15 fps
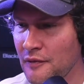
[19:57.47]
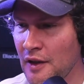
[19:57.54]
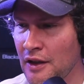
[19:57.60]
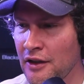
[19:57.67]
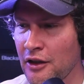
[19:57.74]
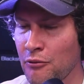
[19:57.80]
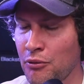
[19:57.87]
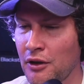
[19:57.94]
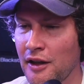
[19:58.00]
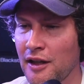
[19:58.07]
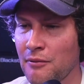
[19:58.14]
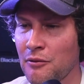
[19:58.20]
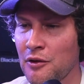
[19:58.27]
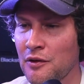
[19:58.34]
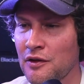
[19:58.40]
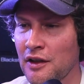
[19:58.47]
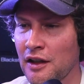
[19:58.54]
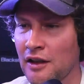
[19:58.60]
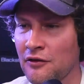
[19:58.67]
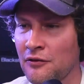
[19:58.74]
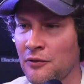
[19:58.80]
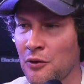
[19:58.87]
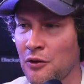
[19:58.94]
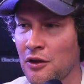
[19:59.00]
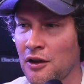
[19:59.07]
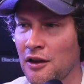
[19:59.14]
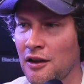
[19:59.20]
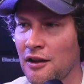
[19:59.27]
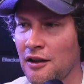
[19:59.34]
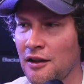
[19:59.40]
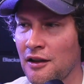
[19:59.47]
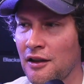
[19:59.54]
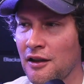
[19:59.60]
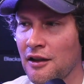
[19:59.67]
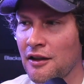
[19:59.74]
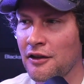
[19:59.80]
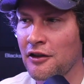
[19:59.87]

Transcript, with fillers: you know, playing music for your